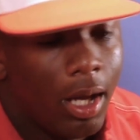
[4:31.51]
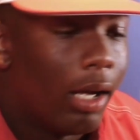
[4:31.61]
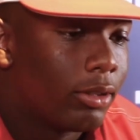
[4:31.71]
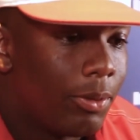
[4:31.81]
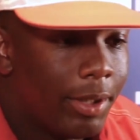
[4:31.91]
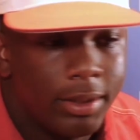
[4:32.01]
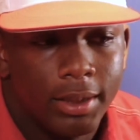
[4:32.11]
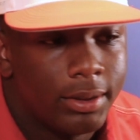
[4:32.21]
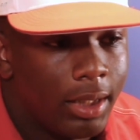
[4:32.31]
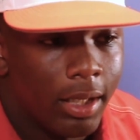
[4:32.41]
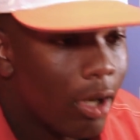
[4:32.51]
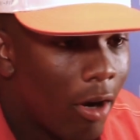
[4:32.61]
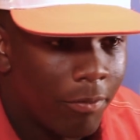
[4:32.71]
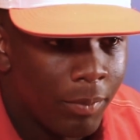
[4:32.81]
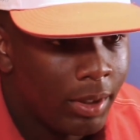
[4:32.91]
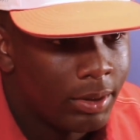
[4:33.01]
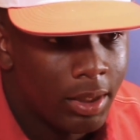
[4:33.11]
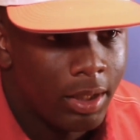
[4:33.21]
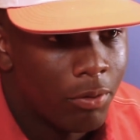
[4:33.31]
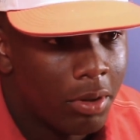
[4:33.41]
I was committed to Texas Tech. He offered me. He
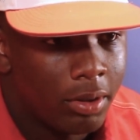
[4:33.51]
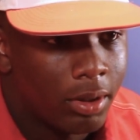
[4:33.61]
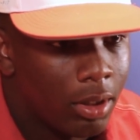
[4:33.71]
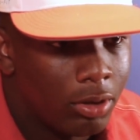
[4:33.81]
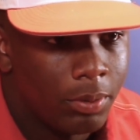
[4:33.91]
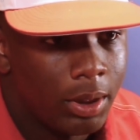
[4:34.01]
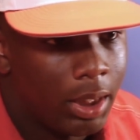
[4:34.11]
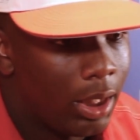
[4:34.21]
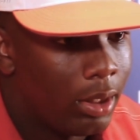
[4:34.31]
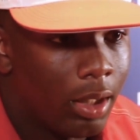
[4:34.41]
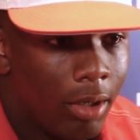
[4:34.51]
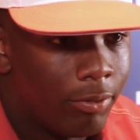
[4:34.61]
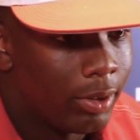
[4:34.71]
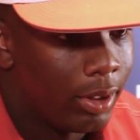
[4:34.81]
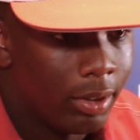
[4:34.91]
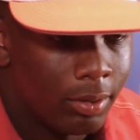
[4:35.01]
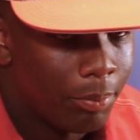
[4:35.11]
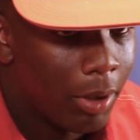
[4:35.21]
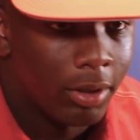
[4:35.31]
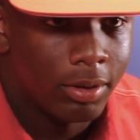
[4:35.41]
said he wanted to coach me and that he'd love to get into
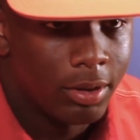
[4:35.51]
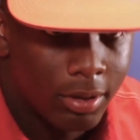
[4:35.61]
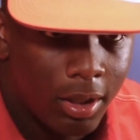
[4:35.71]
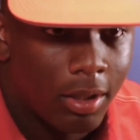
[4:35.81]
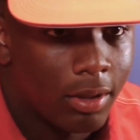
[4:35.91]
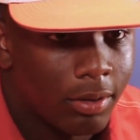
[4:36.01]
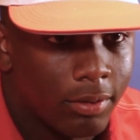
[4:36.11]
person and talk.